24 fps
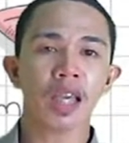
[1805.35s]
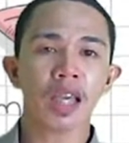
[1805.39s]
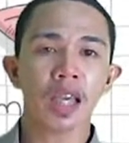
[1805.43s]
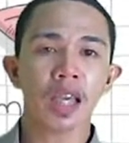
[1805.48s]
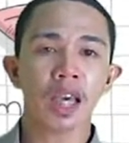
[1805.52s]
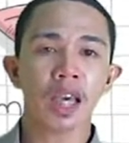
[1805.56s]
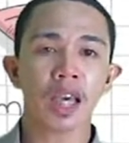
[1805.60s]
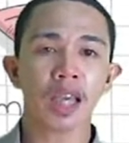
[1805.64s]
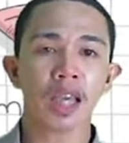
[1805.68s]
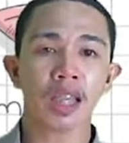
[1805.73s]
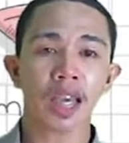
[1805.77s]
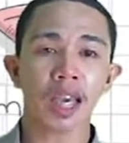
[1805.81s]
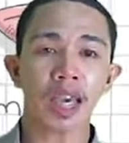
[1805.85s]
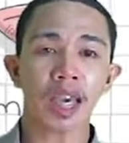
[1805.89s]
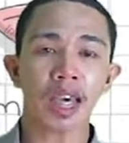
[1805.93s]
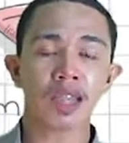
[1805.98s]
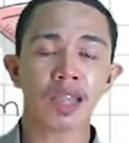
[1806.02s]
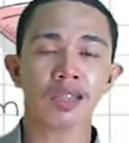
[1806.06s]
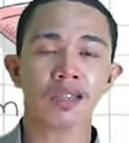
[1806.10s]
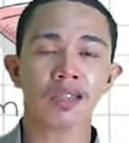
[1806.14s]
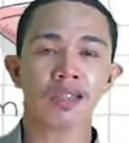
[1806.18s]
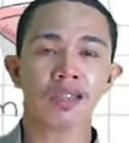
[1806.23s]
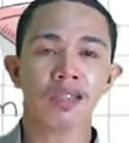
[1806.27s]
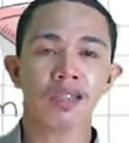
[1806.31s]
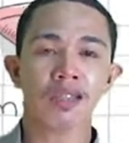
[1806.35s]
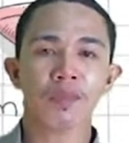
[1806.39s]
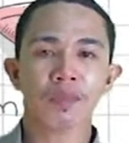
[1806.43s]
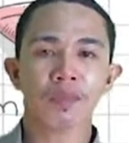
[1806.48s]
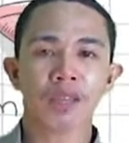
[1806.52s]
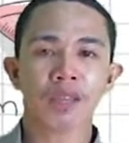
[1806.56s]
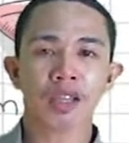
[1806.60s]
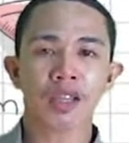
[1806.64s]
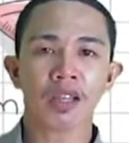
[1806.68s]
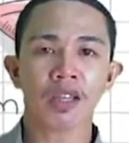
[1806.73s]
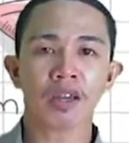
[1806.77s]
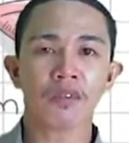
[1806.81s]
and X
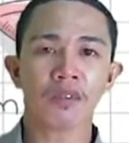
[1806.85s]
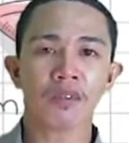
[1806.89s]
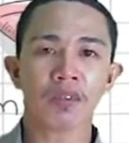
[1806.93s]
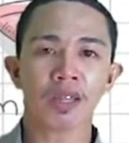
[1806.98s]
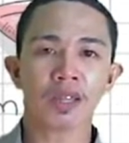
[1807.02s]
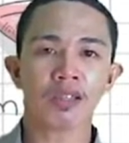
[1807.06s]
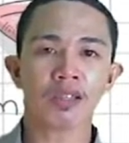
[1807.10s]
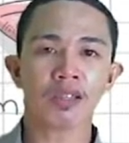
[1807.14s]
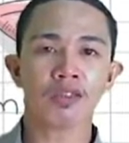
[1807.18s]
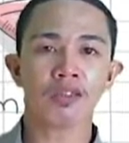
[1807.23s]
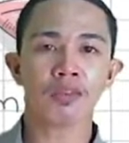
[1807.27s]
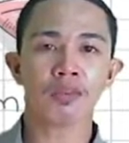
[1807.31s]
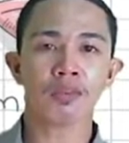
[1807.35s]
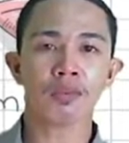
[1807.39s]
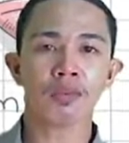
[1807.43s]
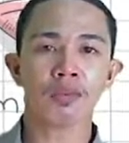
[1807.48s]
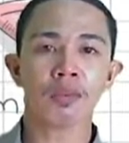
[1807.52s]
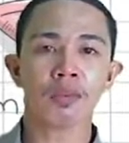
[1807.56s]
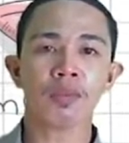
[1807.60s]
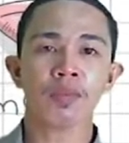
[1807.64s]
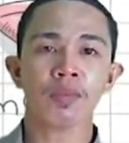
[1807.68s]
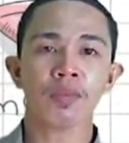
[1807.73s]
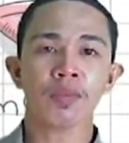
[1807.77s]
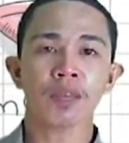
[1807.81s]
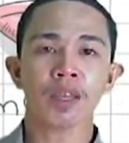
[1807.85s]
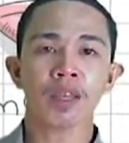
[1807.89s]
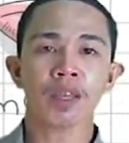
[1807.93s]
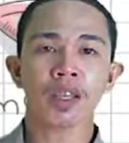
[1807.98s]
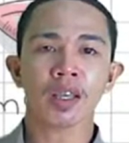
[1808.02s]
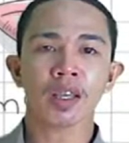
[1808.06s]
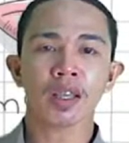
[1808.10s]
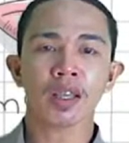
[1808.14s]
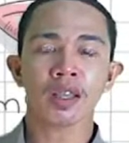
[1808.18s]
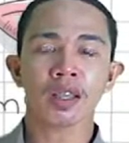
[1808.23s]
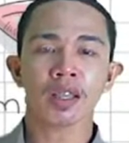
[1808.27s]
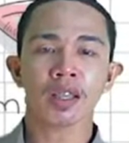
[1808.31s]
refers to
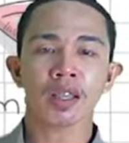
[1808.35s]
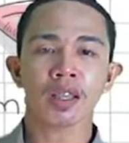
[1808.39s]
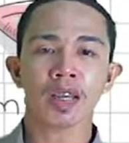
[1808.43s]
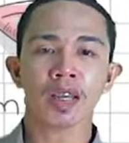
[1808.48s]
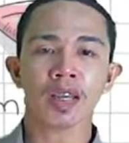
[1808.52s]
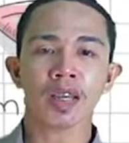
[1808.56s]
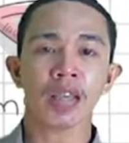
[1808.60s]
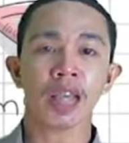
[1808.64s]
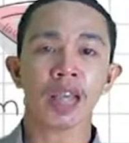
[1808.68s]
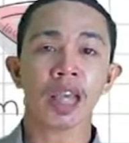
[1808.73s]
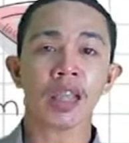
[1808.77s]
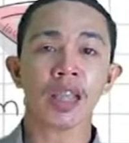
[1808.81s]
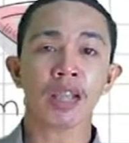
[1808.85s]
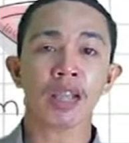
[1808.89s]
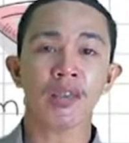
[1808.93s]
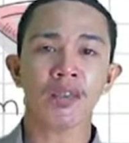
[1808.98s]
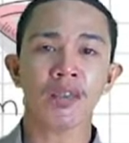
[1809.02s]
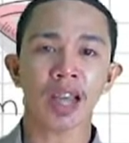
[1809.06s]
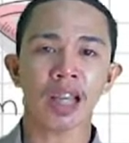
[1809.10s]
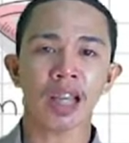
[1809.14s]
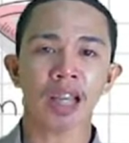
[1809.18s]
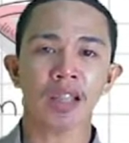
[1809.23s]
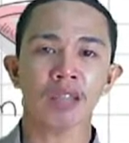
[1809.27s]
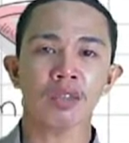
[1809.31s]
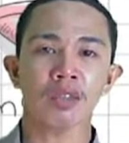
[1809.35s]
the data value.